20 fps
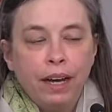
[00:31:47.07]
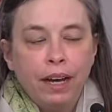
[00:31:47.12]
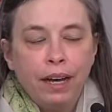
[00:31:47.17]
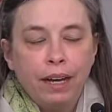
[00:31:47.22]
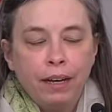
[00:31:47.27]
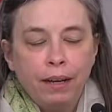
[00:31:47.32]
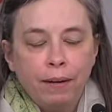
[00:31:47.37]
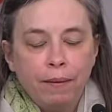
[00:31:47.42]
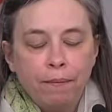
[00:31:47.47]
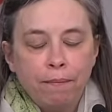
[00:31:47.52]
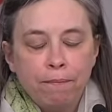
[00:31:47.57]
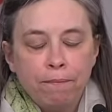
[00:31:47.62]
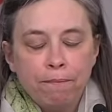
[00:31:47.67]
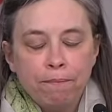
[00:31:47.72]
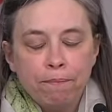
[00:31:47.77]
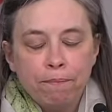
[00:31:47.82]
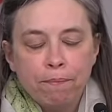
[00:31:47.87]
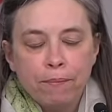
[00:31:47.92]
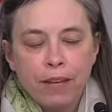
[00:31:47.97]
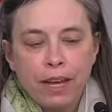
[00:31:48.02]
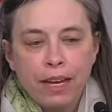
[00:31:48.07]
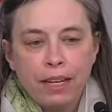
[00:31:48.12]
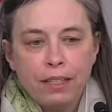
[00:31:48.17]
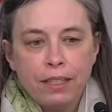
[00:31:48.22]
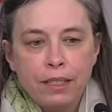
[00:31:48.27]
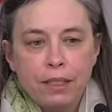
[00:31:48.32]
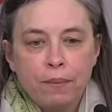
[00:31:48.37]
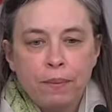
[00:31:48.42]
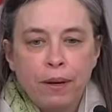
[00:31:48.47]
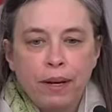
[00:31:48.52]

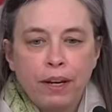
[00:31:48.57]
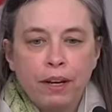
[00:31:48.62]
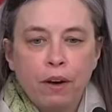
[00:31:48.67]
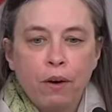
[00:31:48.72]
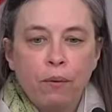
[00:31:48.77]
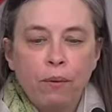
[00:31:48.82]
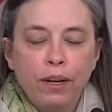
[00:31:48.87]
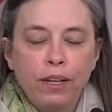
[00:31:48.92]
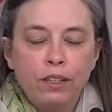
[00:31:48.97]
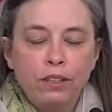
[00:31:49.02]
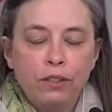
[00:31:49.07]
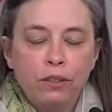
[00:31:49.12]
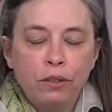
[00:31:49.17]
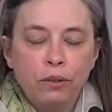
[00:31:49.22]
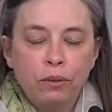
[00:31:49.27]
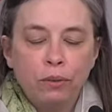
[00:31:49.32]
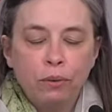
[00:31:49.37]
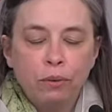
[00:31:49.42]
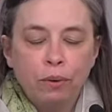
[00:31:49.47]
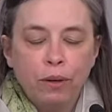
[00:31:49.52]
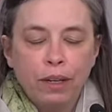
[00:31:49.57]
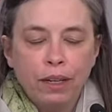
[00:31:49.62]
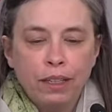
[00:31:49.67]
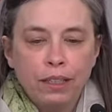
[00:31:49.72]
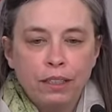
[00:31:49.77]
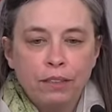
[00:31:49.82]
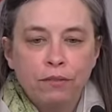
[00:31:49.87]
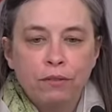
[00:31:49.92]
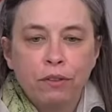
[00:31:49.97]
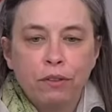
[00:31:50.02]
anticipate going to
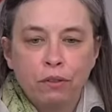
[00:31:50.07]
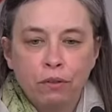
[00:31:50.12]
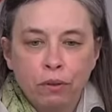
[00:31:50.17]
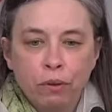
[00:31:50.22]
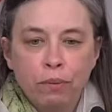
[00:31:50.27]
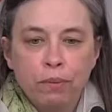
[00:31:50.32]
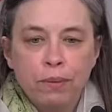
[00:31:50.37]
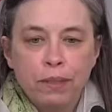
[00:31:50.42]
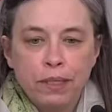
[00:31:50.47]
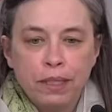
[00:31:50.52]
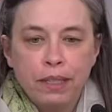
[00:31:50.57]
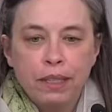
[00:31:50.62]
different groups,